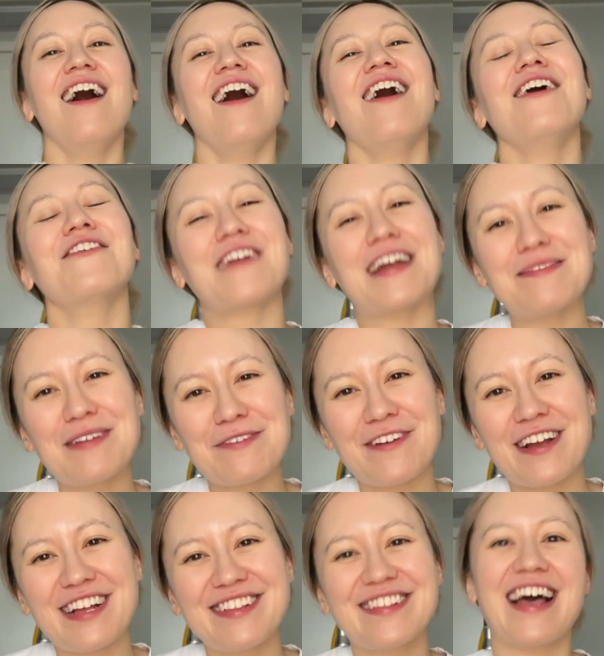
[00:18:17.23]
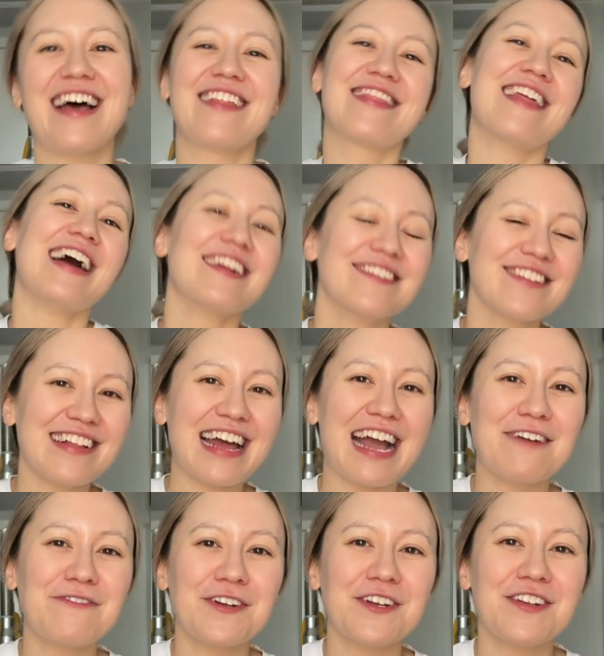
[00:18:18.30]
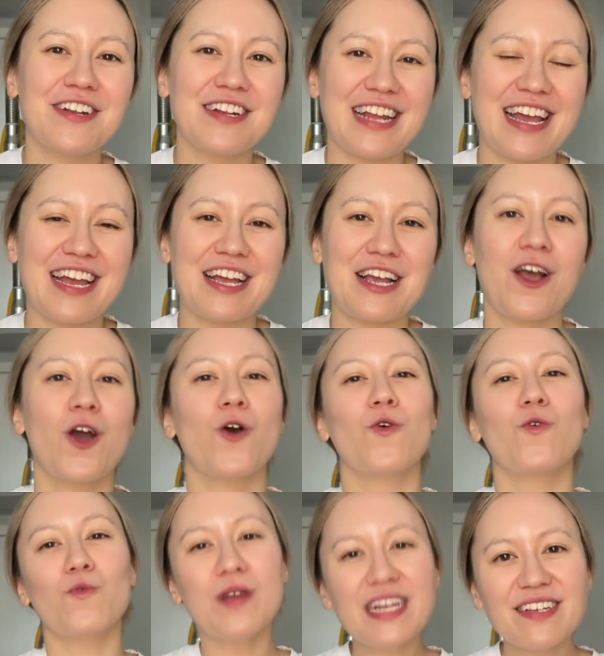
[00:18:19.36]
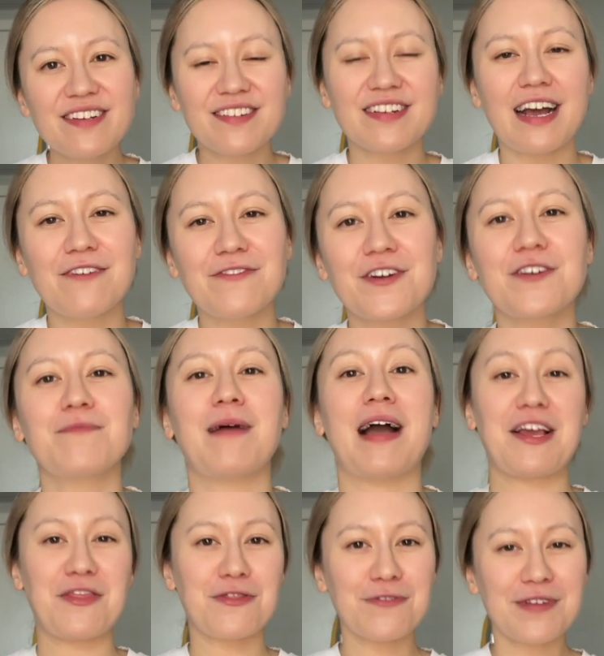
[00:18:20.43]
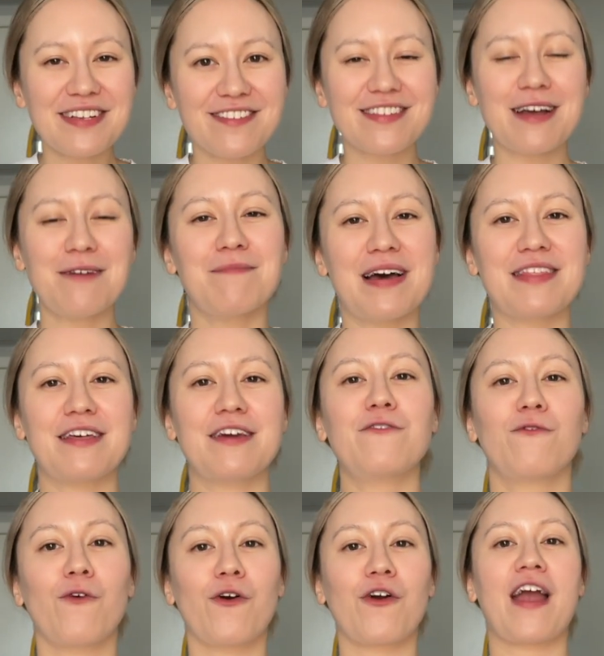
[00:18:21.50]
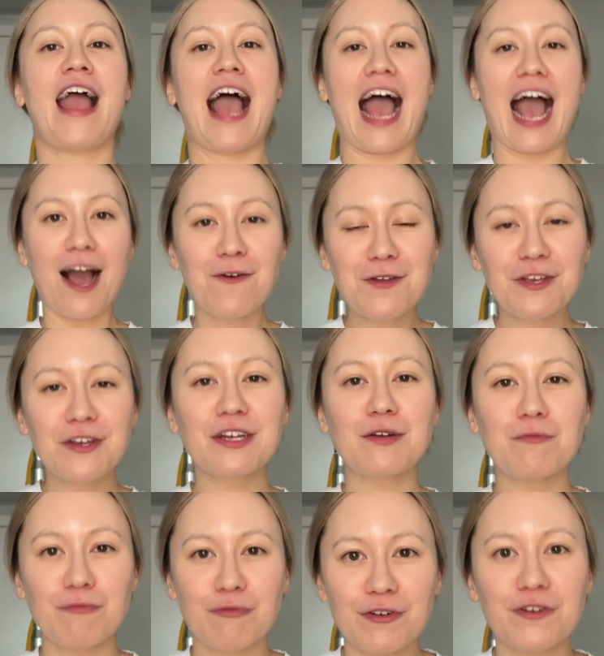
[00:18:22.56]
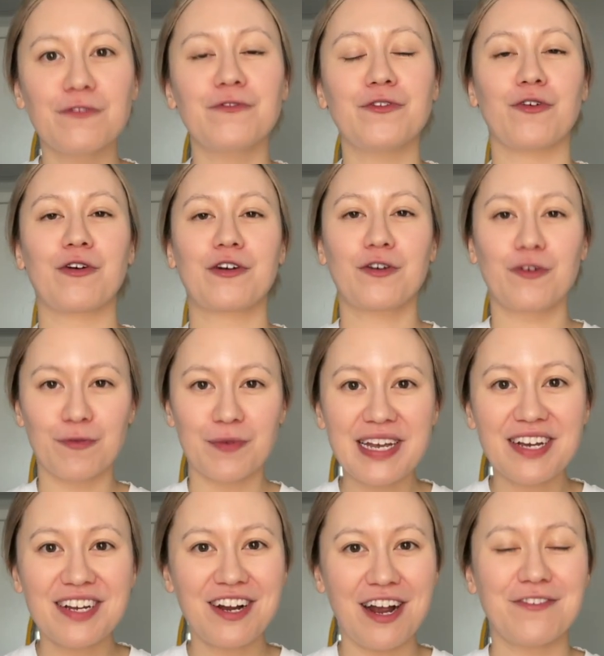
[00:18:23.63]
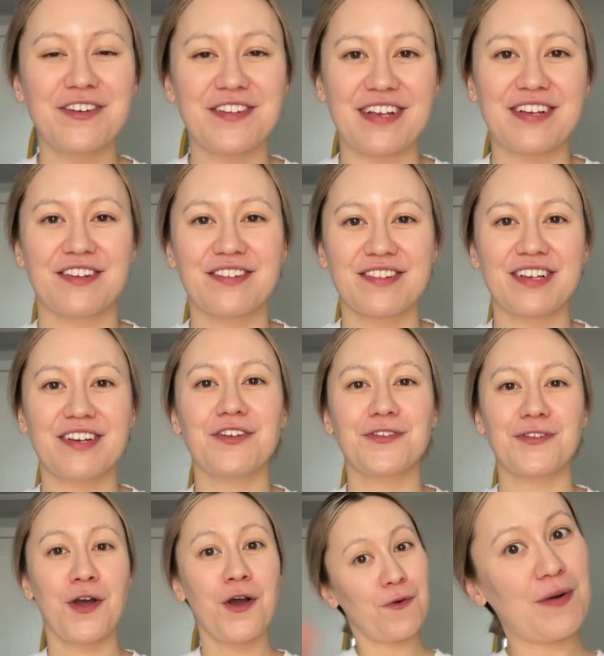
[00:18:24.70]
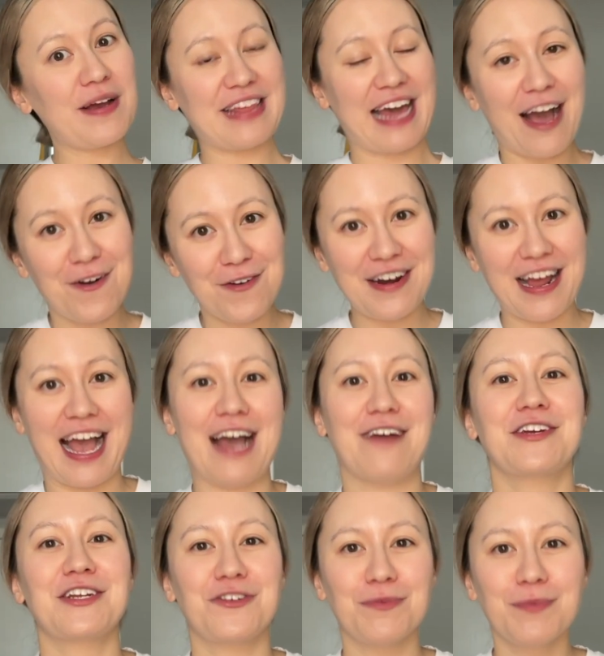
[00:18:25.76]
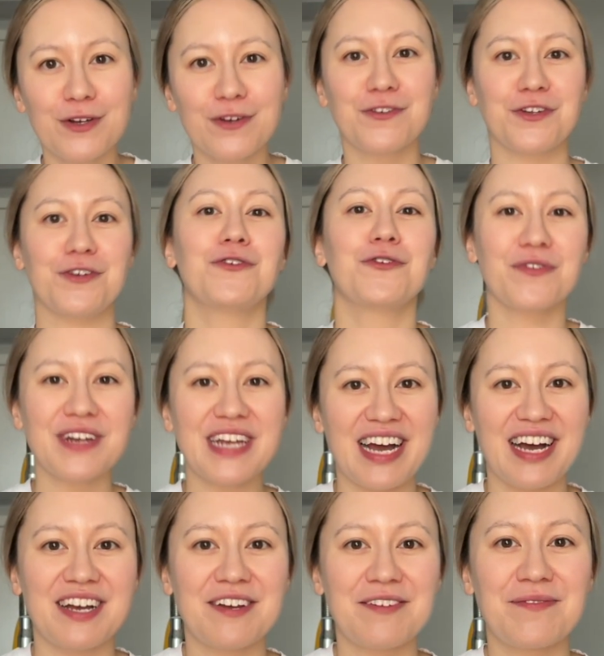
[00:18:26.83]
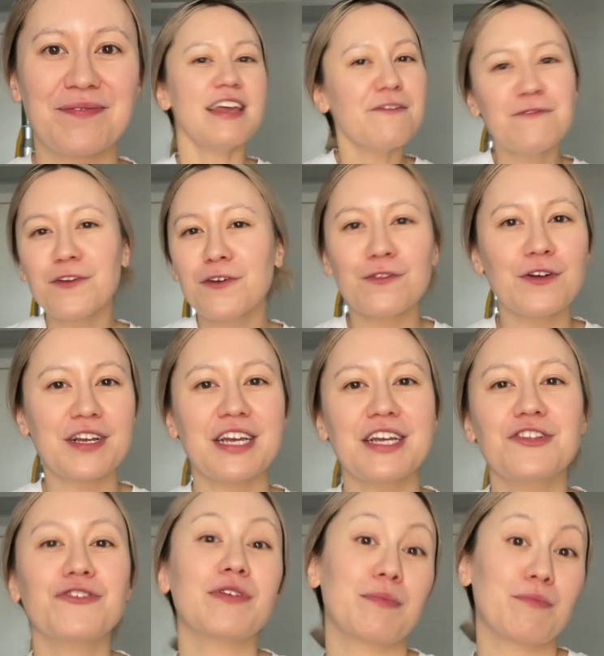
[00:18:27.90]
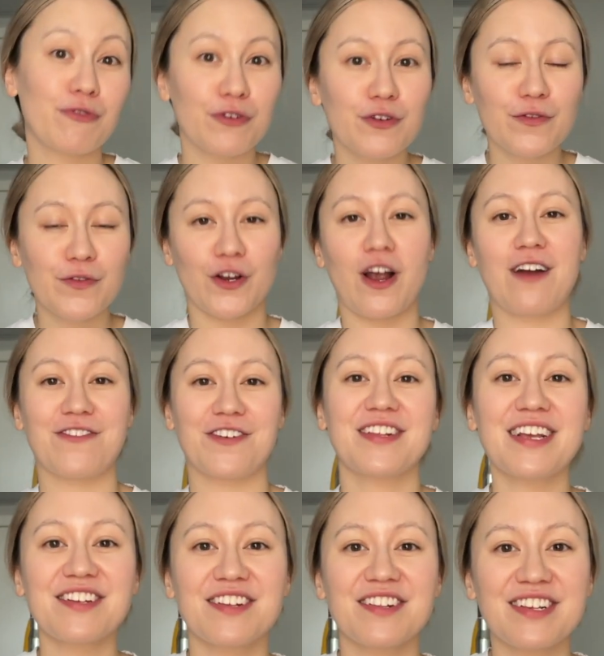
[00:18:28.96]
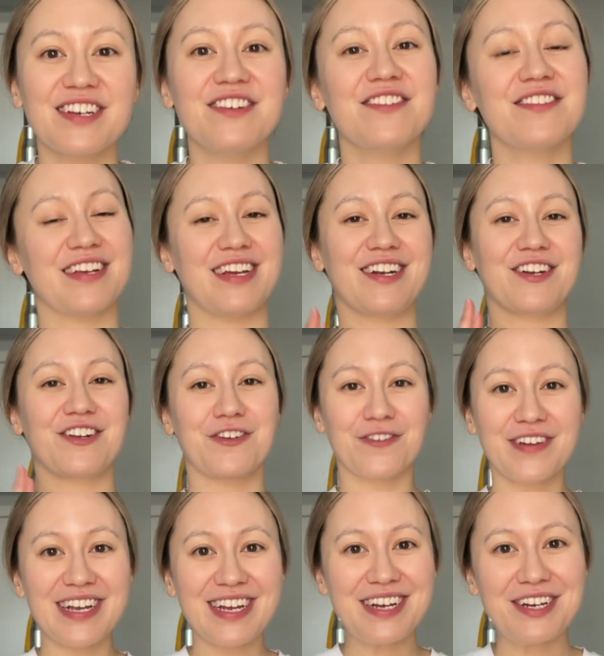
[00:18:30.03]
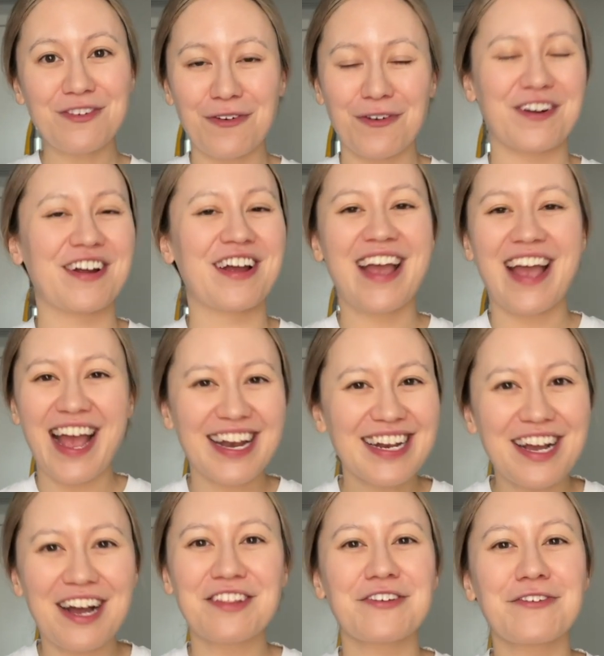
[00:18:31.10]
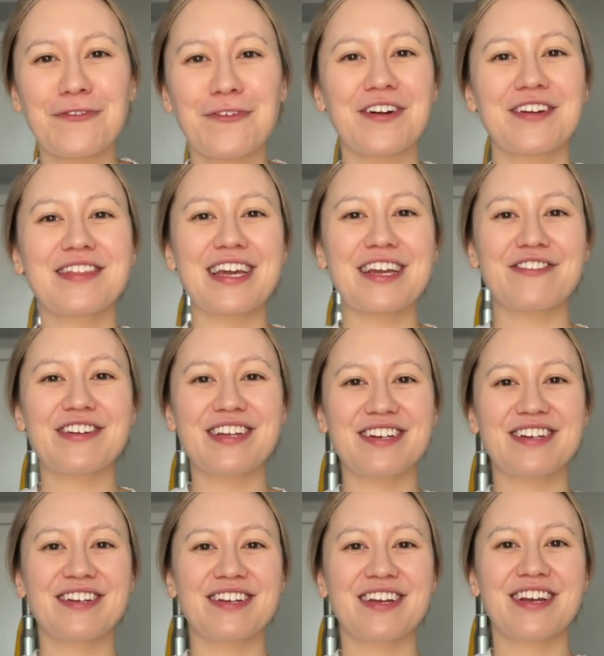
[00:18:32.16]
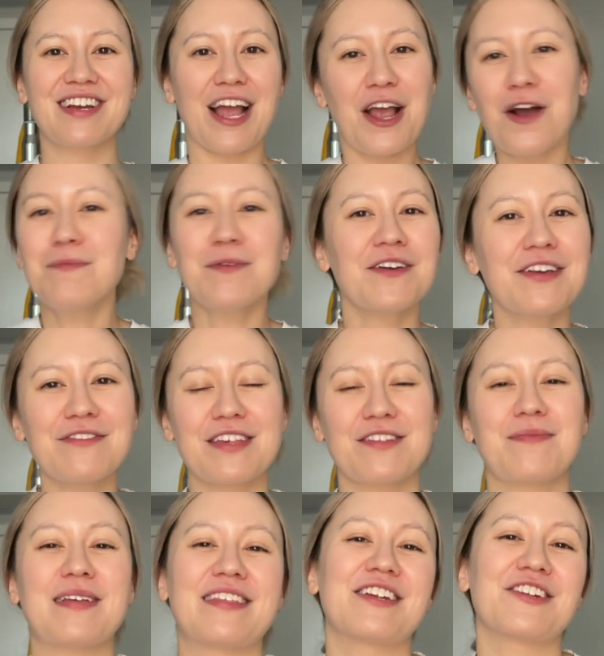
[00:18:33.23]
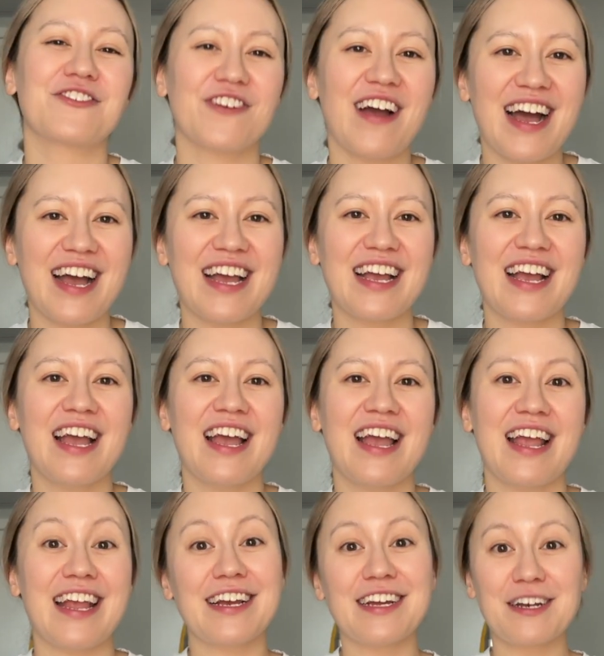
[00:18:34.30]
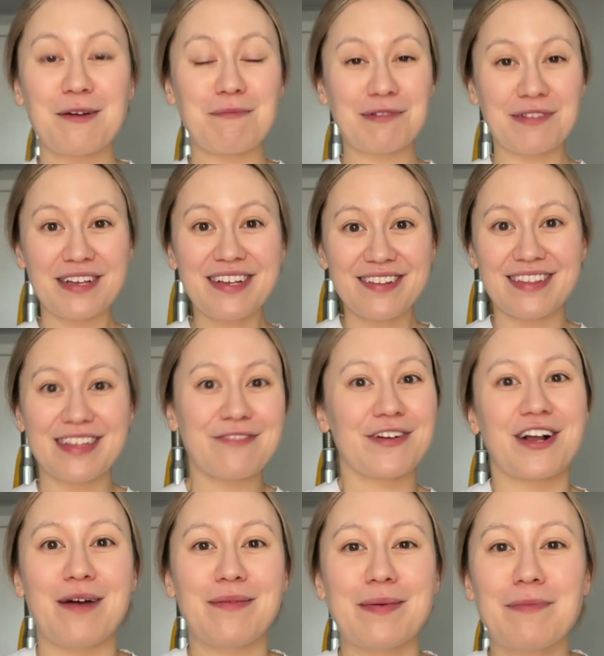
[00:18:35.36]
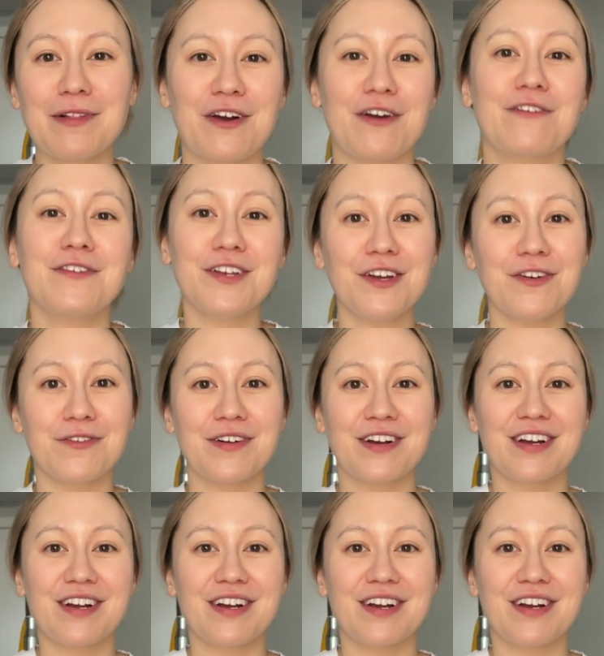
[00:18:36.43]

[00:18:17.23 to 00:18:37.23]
All right, my friends, that is all I have for you today. We just covered my 3-step method for how you can improve your Korean conversation skills without having to move to Korea. If you're looking to improve your conversation skills in Korean or any other foreign language, I hope you give this method a try, and please leave a comment below if you do.